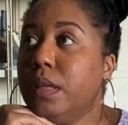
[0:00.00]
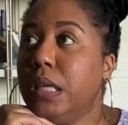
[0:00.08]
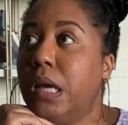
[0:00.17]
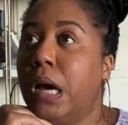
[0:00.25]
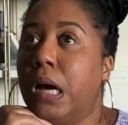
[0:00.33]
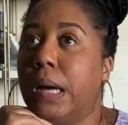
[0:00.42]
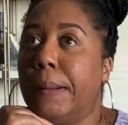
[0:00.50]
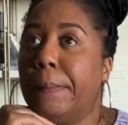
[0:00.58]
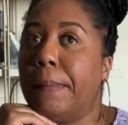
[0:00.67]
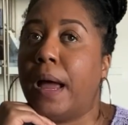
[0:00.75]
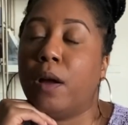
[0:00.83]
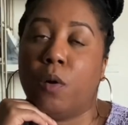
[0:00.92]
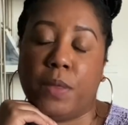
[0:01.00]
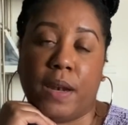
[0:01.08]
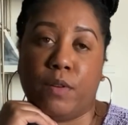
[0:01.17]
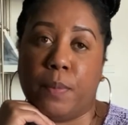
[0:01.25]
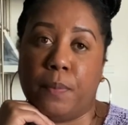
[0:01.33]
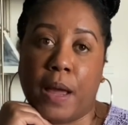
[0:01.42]
I hope
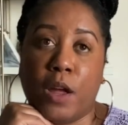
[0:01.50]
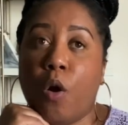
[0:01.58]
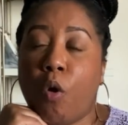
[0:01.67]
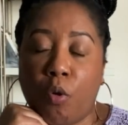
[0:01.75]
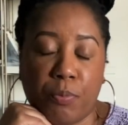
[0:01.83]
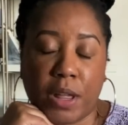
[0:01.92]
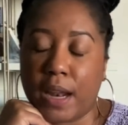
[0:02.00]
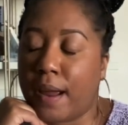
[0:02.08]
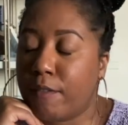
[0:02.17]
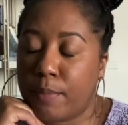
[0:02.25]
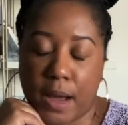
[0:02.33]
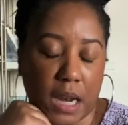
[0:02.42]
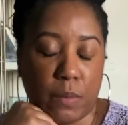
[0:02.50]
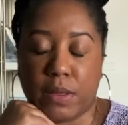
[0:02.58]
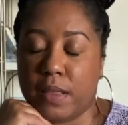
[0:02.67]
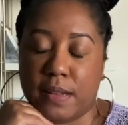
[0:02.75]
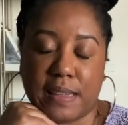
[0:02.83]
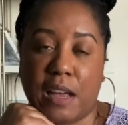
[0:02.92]
that everybody
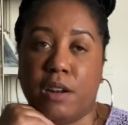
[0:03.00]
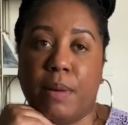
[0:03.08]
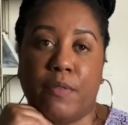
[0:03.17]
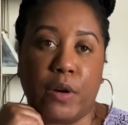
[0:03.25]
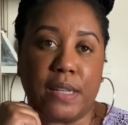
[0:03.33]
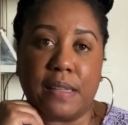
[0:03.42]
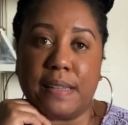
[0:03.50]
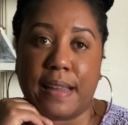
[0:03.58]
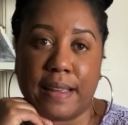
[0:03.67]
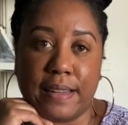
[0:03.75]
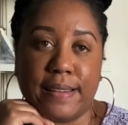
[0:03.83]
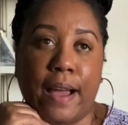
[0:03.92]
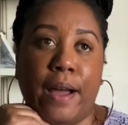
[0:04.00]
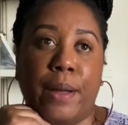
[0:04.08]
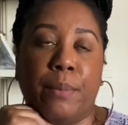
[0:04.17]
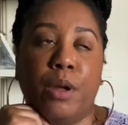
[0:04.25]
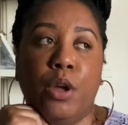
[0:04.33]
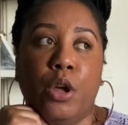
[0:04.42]
within the sound of my voice is taking
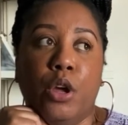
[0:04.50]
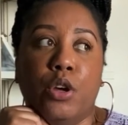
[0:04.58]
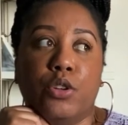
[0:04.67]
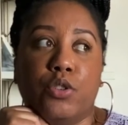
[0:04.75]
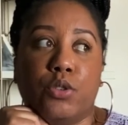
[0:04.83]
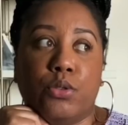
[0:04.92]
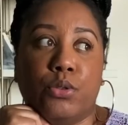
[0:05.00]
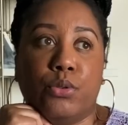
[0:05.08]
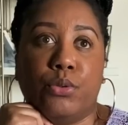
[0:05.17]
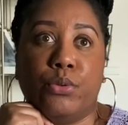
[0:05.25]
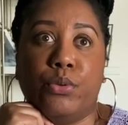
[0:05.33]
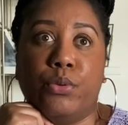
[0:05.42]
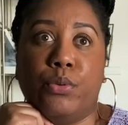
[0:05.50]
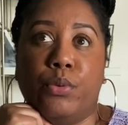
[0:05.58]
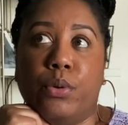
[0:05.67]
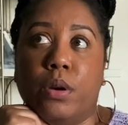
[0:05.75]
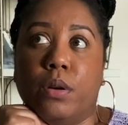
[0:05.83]
time to